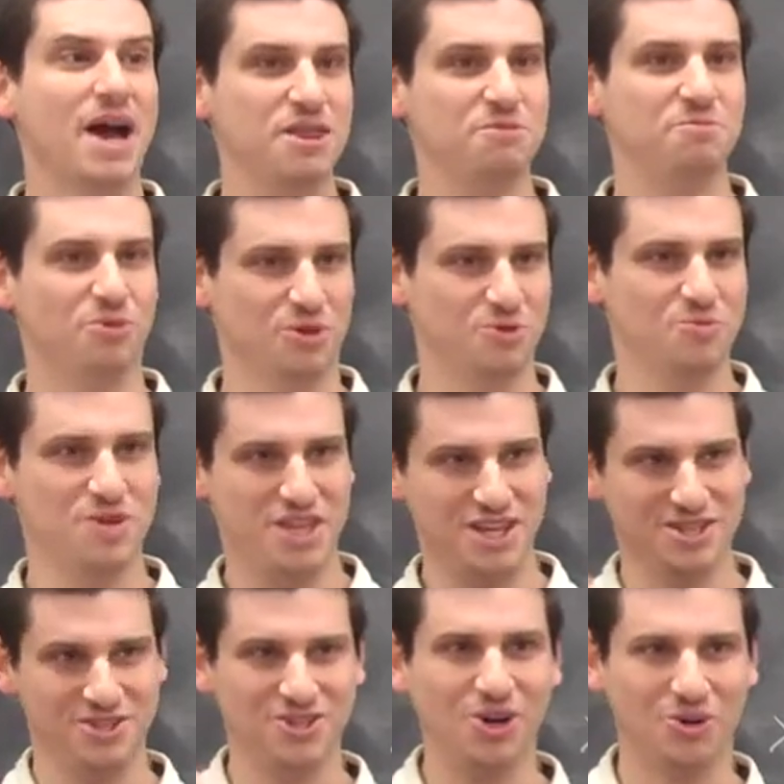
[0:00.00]
math book with
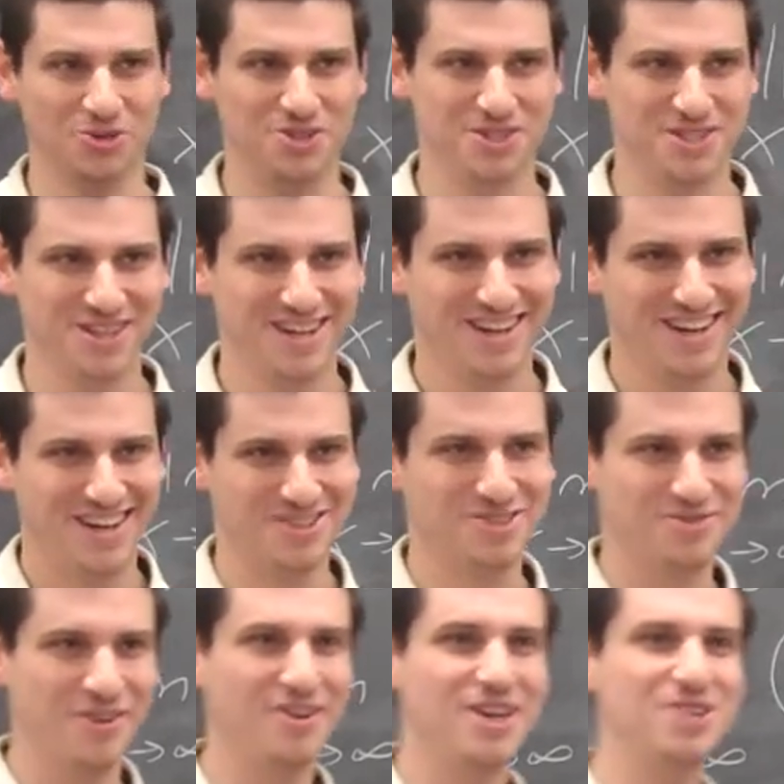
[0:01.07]
his notes. And
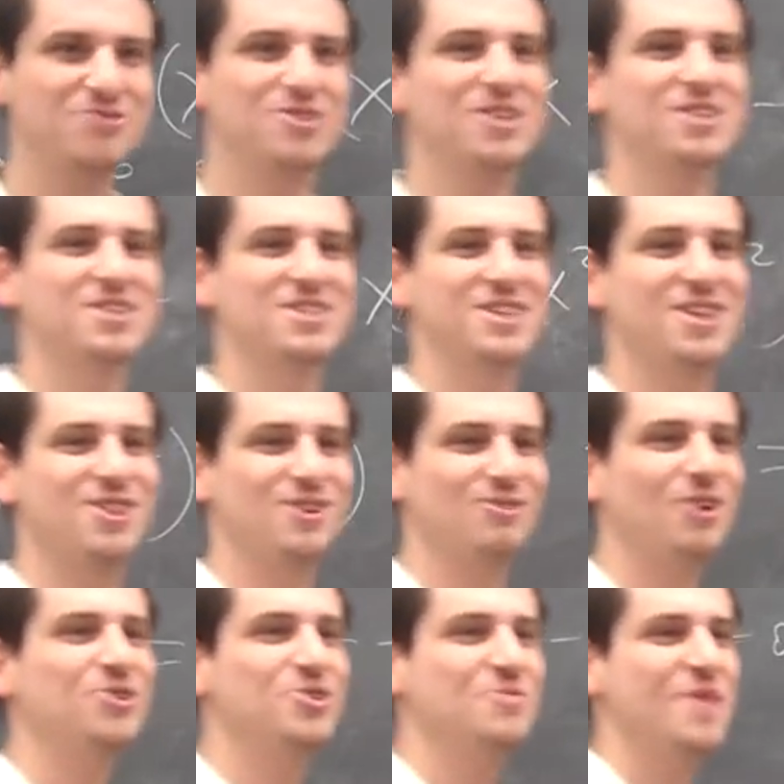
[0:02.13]
so it's very interesting to see
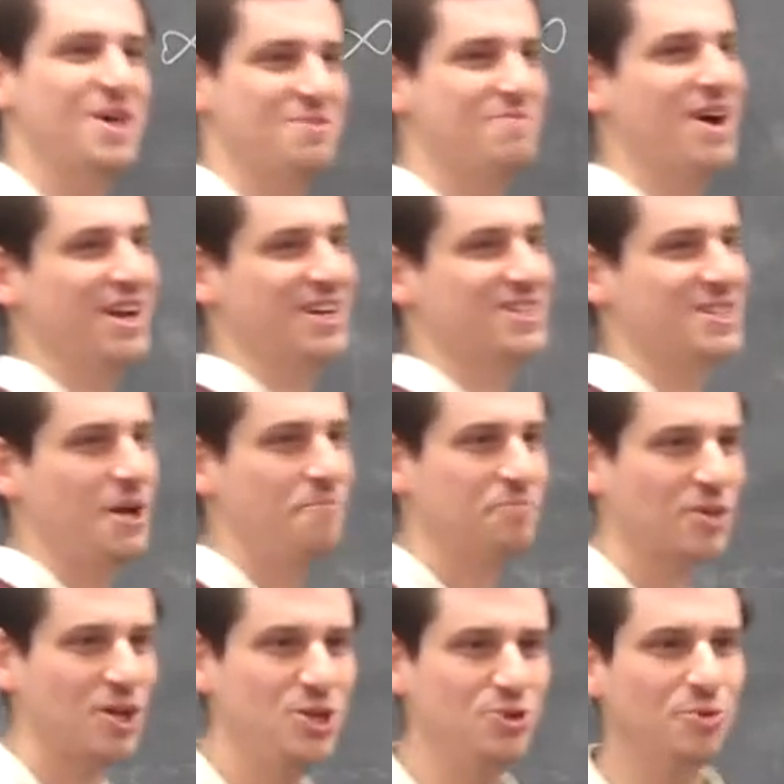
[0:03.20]
Thoreau do mathematics.
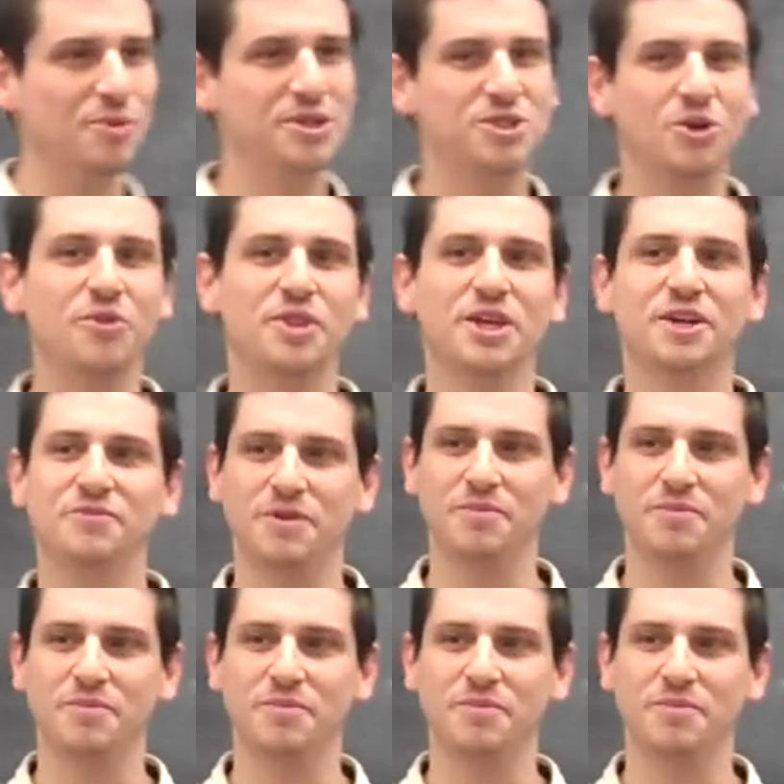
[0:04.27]
You normally don't think